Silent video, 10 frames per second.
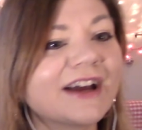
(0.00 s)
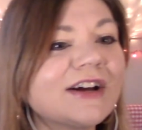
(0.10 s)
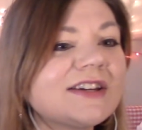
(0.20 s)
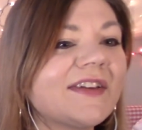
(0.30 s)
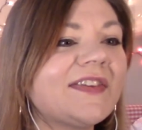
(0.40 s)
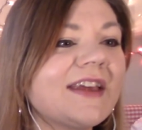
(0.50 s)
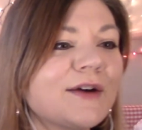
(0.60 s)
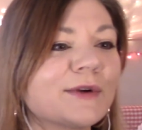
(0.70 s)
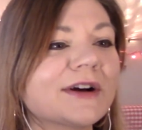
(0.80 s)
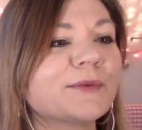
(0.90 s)
Good to see
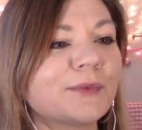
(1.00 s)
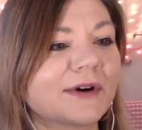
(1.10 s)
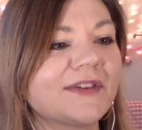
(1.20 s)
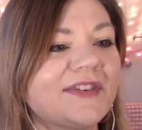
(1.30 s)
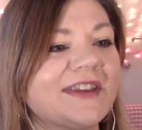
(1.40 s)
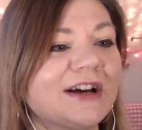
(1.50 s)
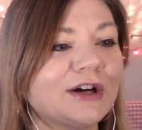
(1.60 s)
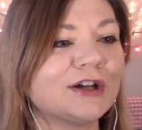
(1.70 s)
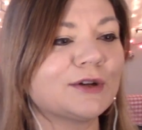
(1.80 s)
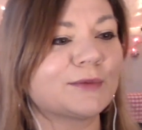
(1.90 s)
we're we're
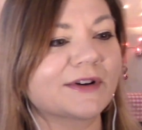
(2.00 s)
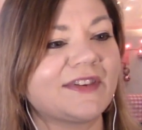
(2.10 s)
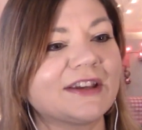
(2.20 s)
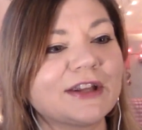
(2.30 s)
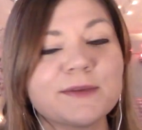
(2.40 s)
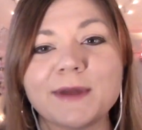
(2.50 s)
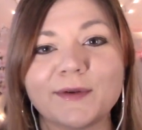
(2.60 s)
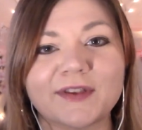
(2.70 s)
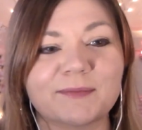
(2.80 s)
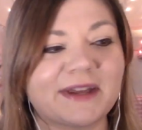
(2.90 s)
still we're still in the
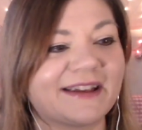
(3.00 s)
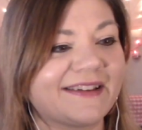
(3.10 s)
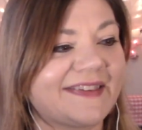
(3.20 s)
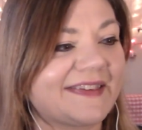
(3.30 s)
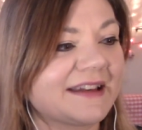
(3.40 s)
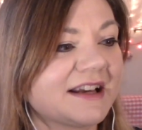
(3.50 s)
music biz.